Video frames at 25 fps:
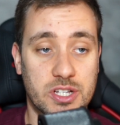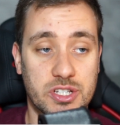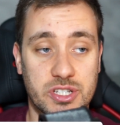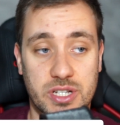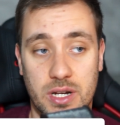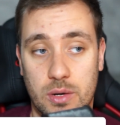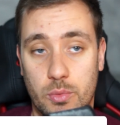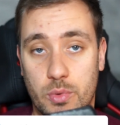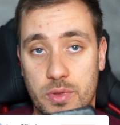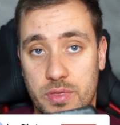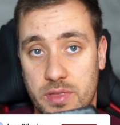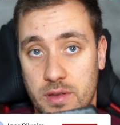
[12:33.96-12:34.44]

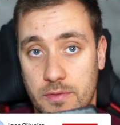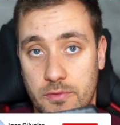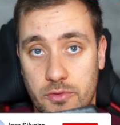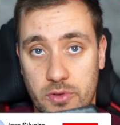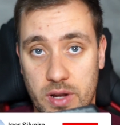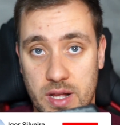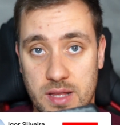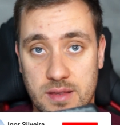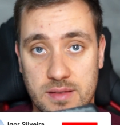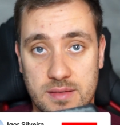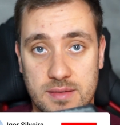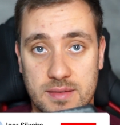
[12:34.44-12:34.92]
share with your
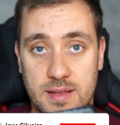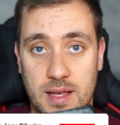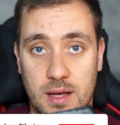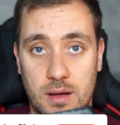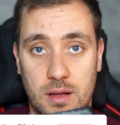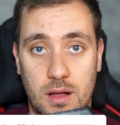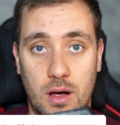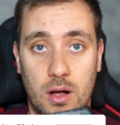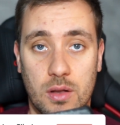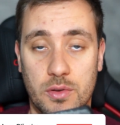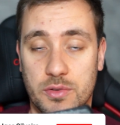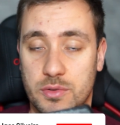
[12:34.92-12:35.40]
friends
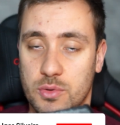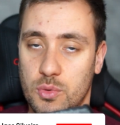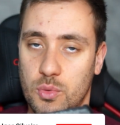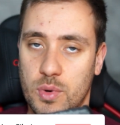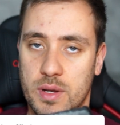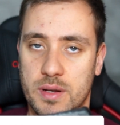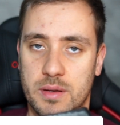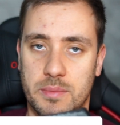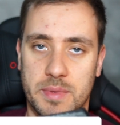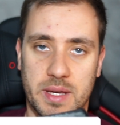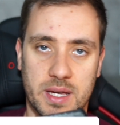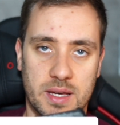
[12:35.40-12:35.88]
that also
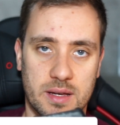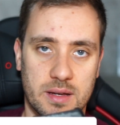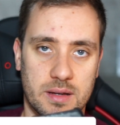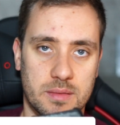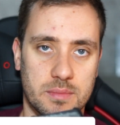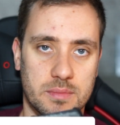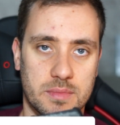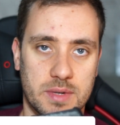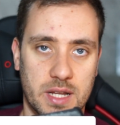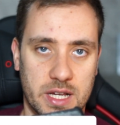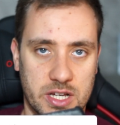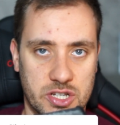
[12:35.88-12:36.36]
want to
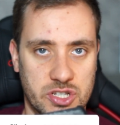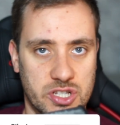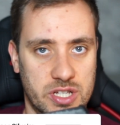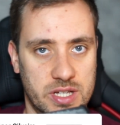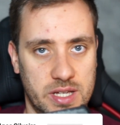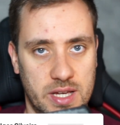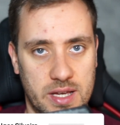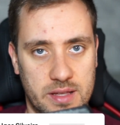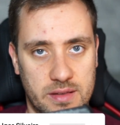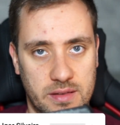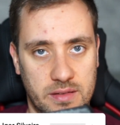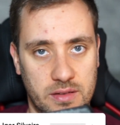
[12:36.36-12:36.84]
become
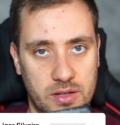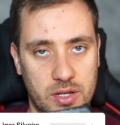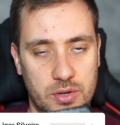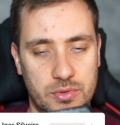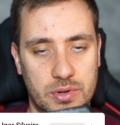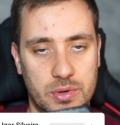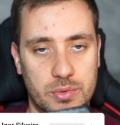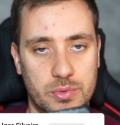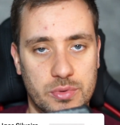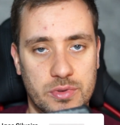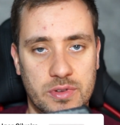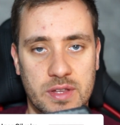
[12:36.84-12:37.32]
Next.js
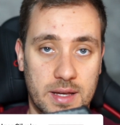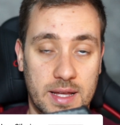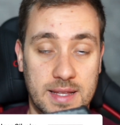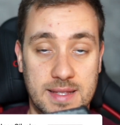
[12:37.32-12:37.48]
heroes,